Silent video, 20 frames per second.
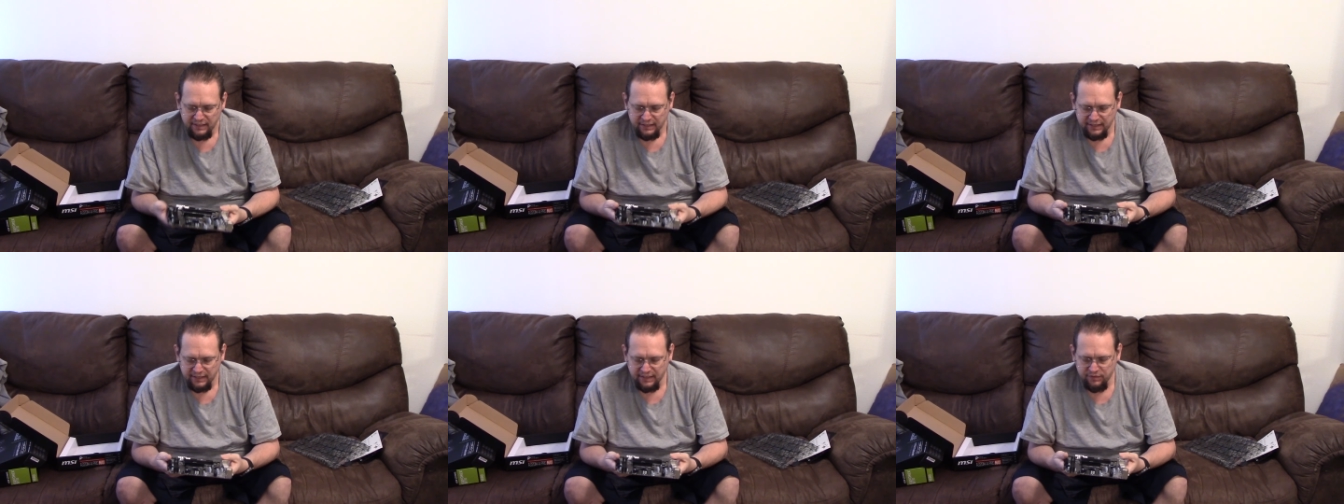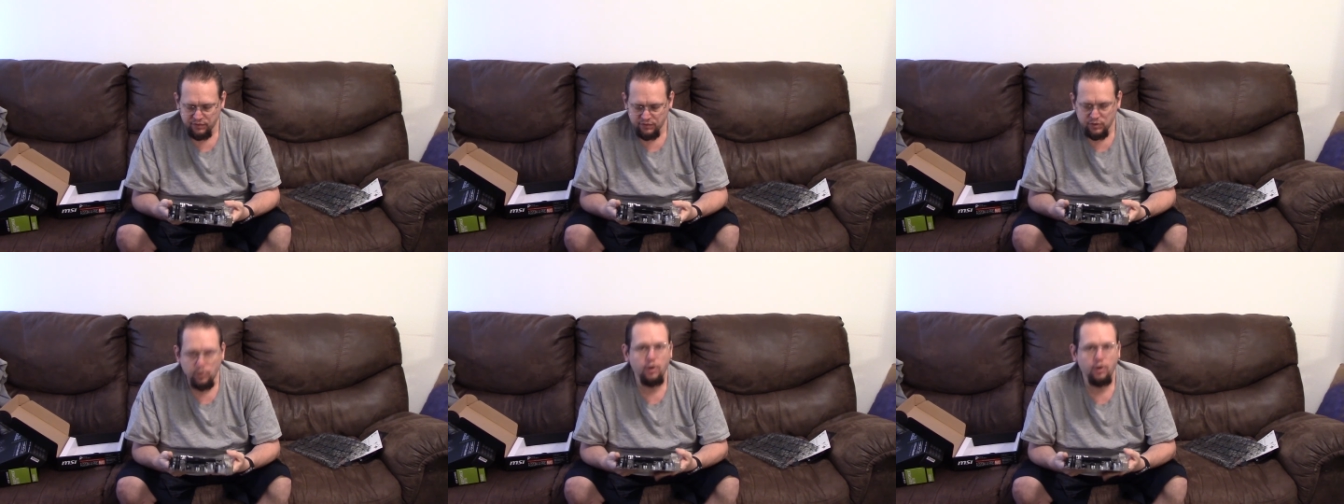
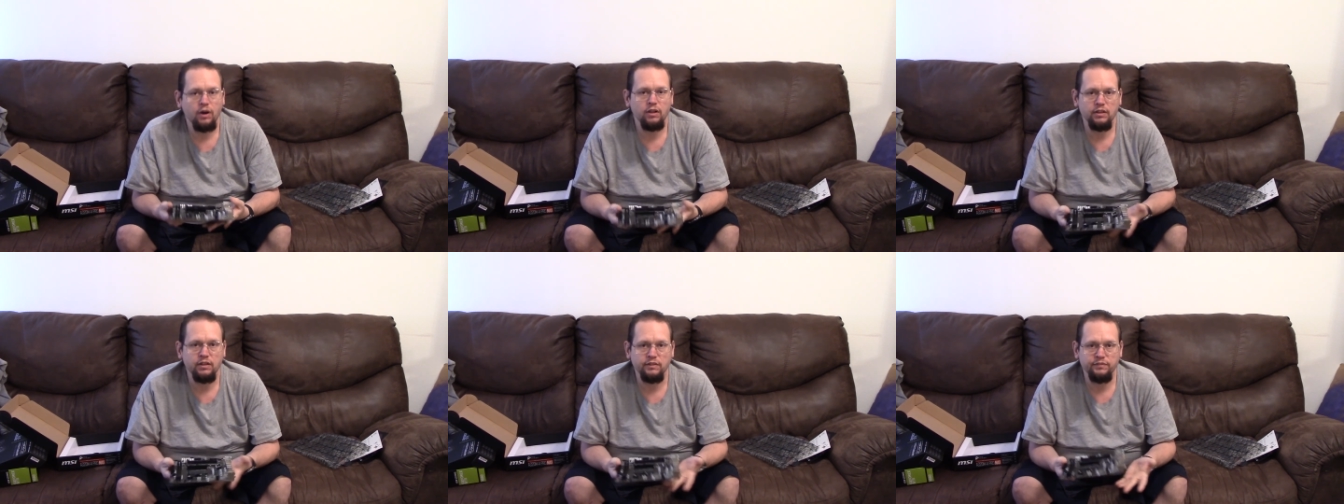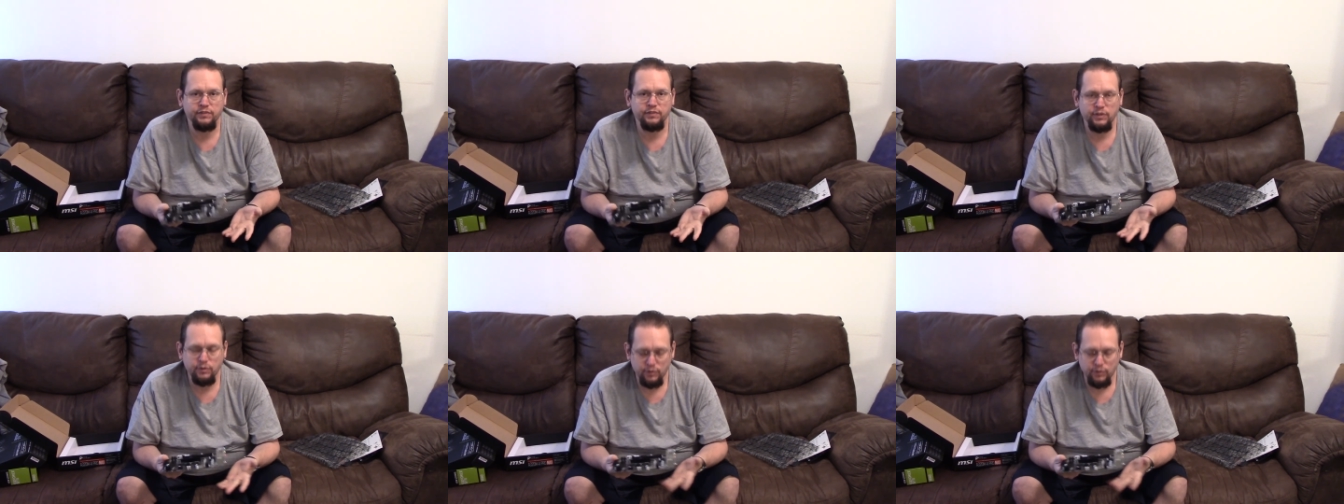giving you all a
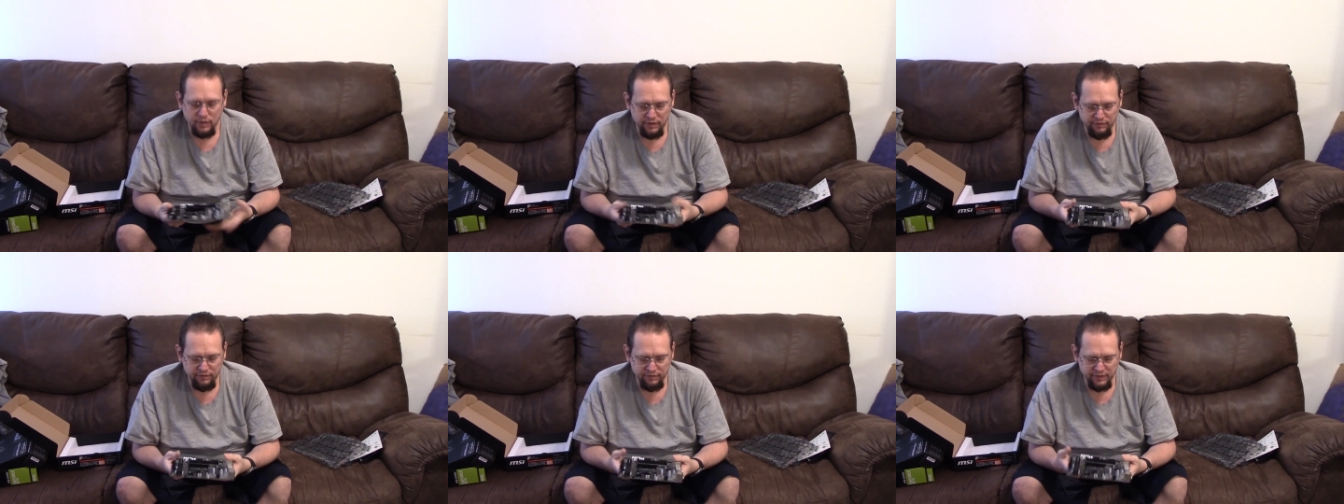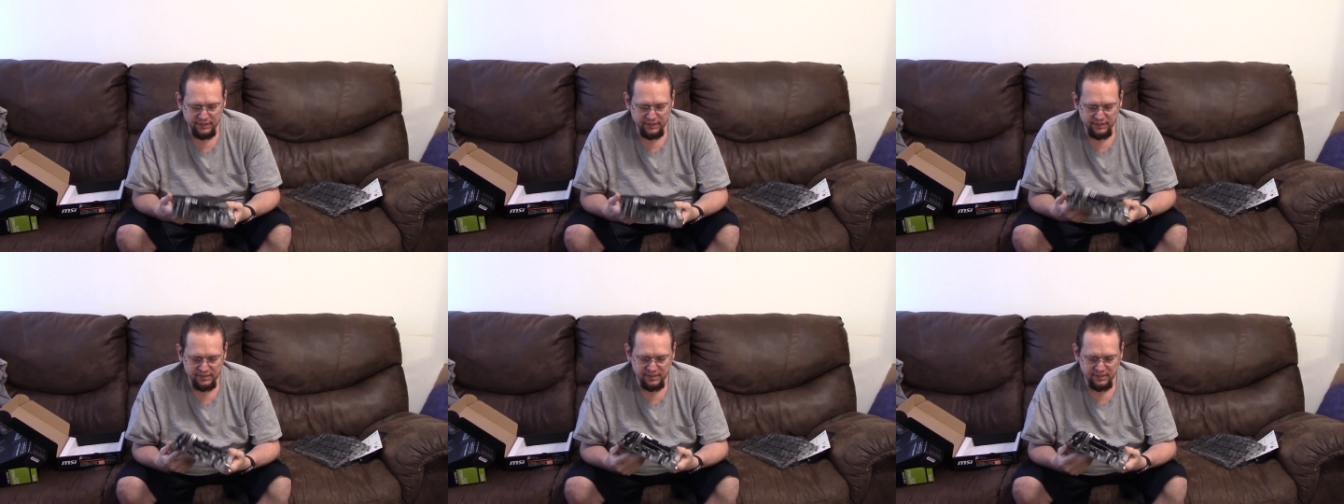view of
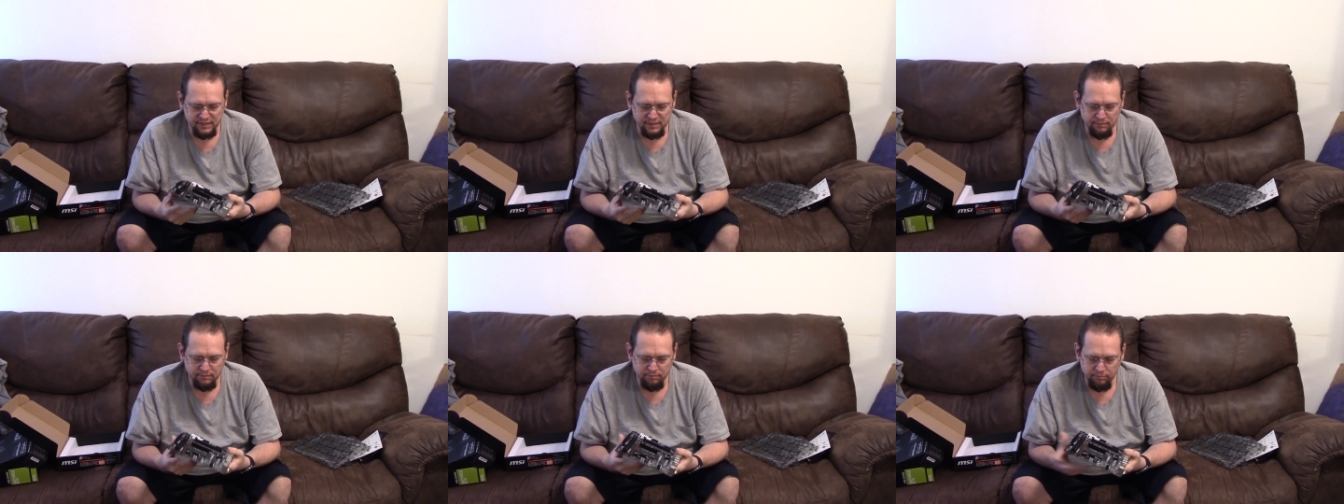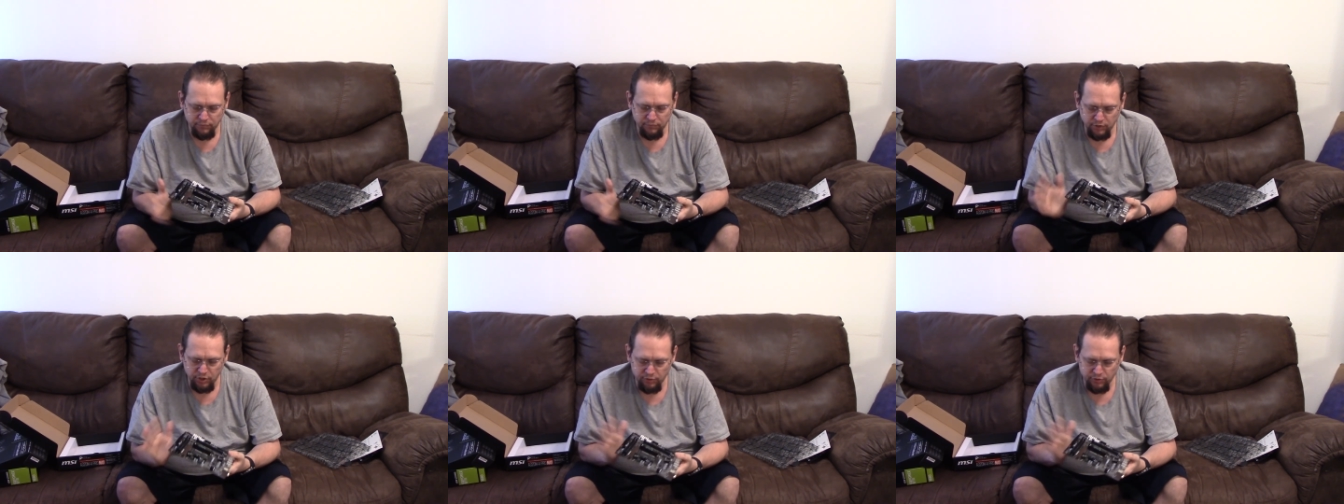a
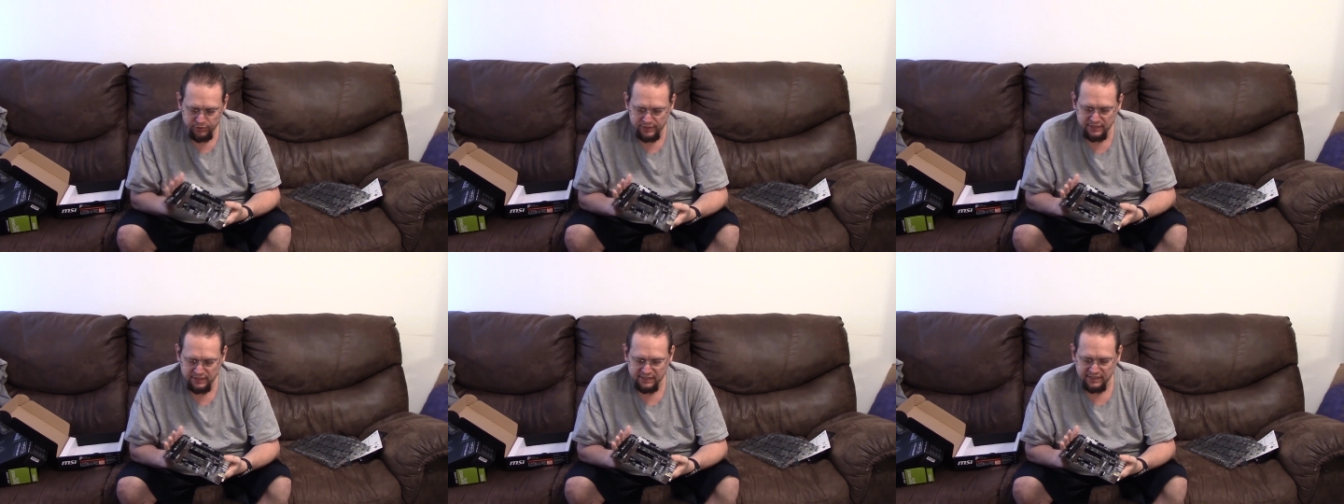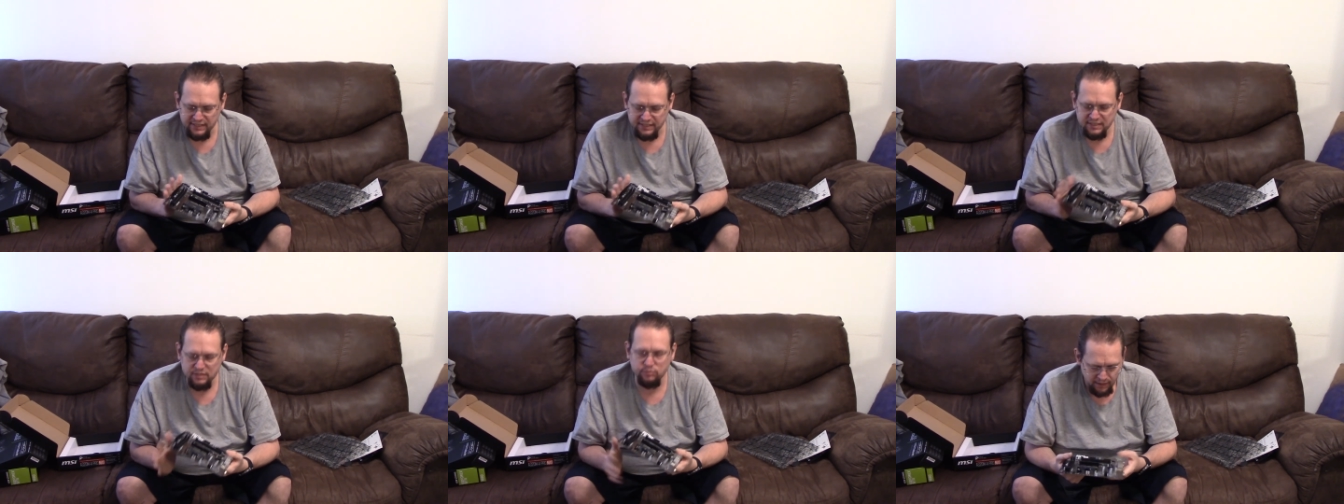system using
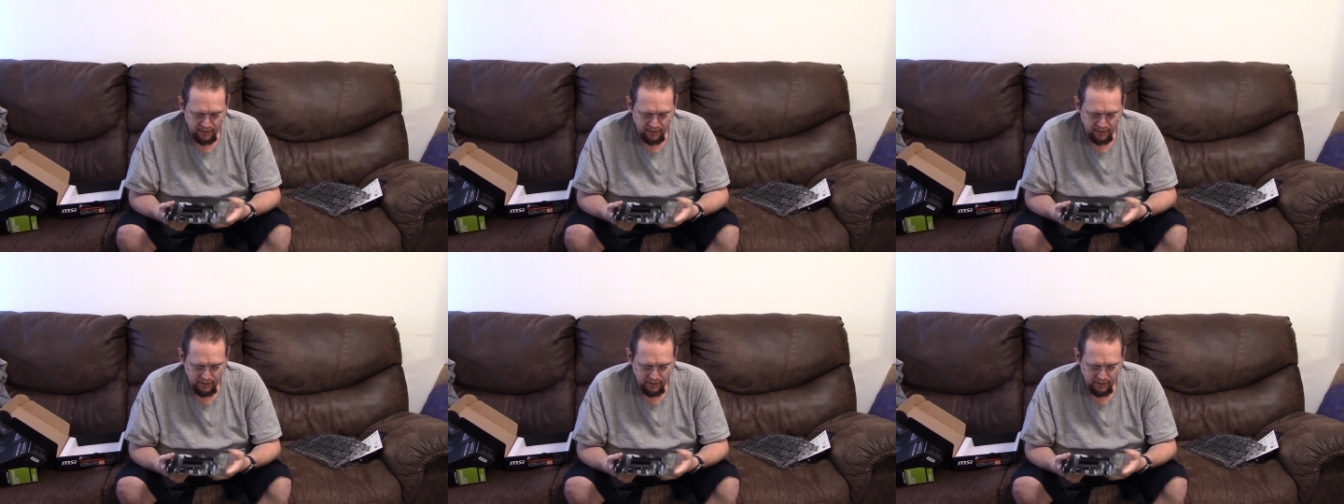this.